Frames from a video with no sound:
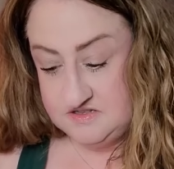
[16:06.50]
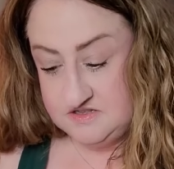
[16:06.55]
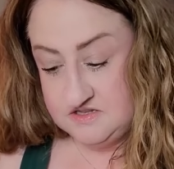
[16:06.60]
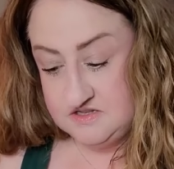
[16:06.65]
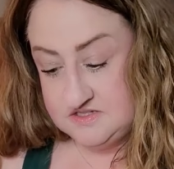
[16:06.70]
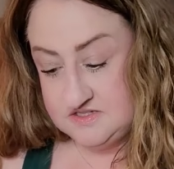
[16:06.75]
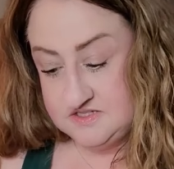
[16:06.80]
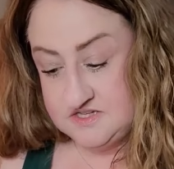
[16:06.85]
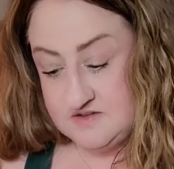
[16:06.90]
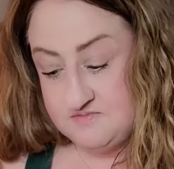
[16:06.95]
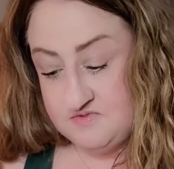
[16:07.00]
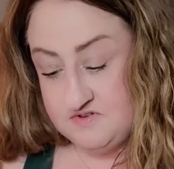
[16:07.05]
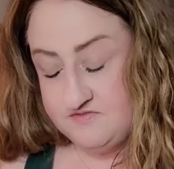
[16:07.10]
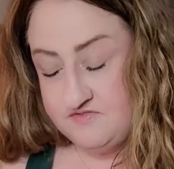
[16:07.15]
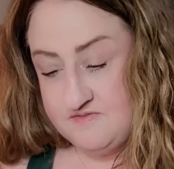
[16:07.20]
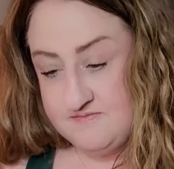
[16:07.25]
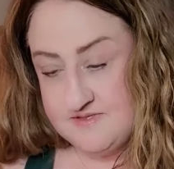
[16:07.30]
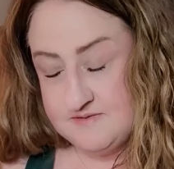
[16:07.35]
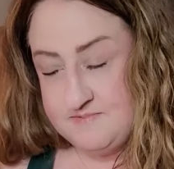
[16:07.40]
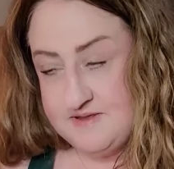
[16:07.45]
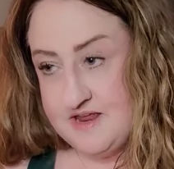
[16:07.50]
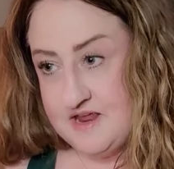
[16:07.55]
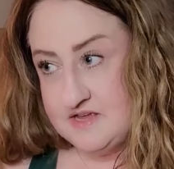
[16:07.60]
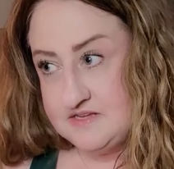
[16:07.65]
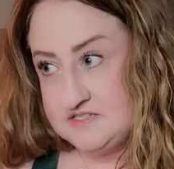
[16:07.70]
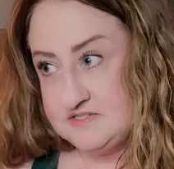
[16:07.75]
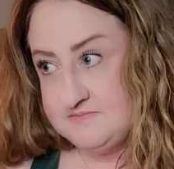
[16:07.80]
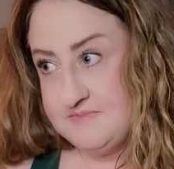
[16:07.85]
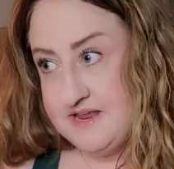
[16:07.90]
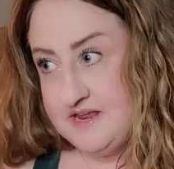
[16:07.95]
Does someone from the
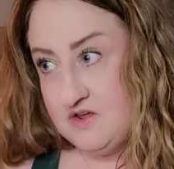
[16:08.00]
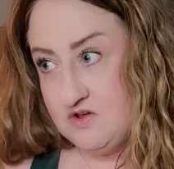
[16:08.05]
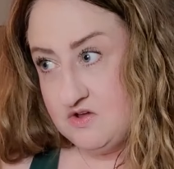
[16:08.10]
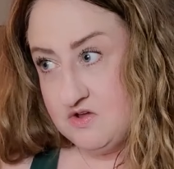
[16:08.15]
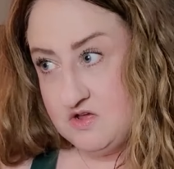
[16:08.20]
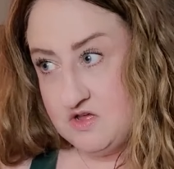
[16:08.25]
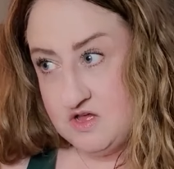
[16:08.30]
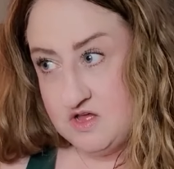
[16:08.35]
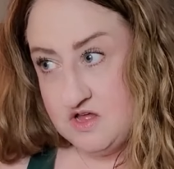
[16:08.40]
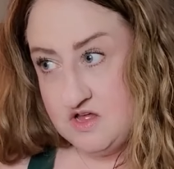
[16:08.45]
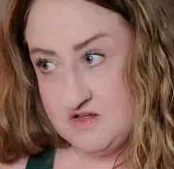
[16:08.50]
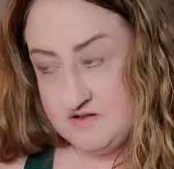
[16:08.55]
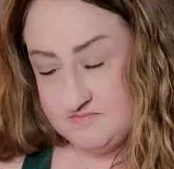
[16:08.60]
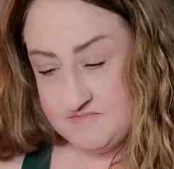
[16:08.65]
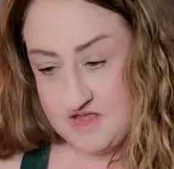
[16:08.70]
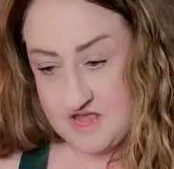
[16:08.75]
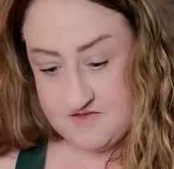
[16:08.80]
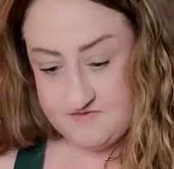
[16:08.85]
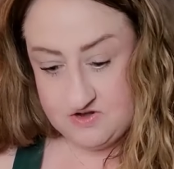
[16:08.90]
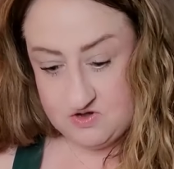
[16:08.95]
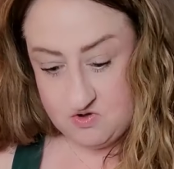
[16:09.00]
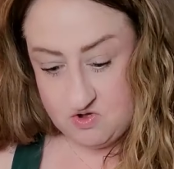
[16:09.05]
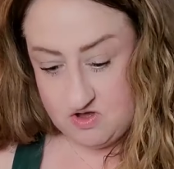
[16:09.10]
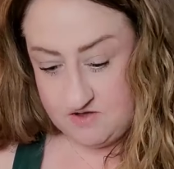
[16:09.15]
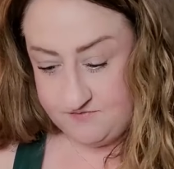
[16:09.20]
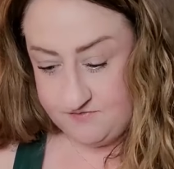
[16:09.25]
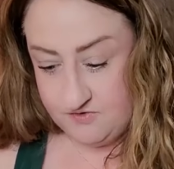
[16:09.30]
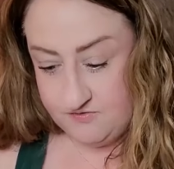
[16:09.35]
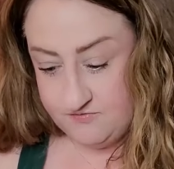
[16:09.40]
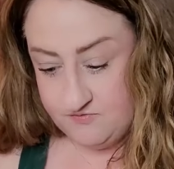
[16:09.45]
past may have an
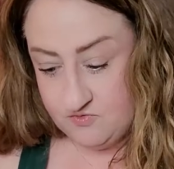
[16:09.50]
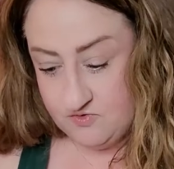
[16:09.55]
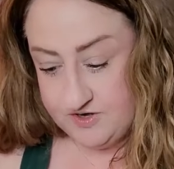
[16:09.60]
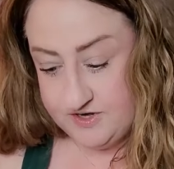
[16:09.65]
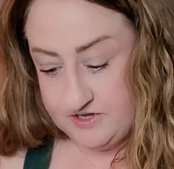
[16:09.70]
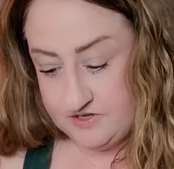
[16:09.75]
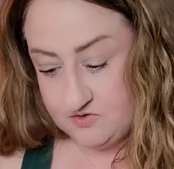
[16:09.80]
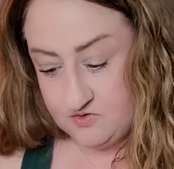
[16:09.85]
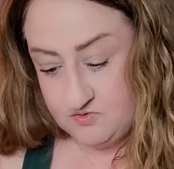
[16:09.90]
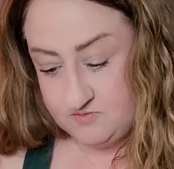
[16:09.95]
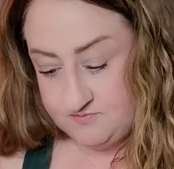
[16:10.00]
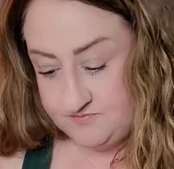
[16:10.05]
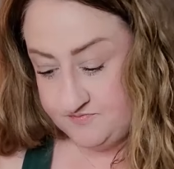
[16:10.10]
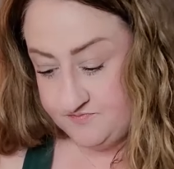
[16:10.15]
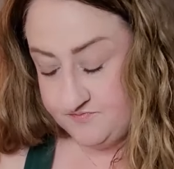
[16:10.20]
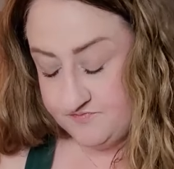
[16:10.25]
offer for you?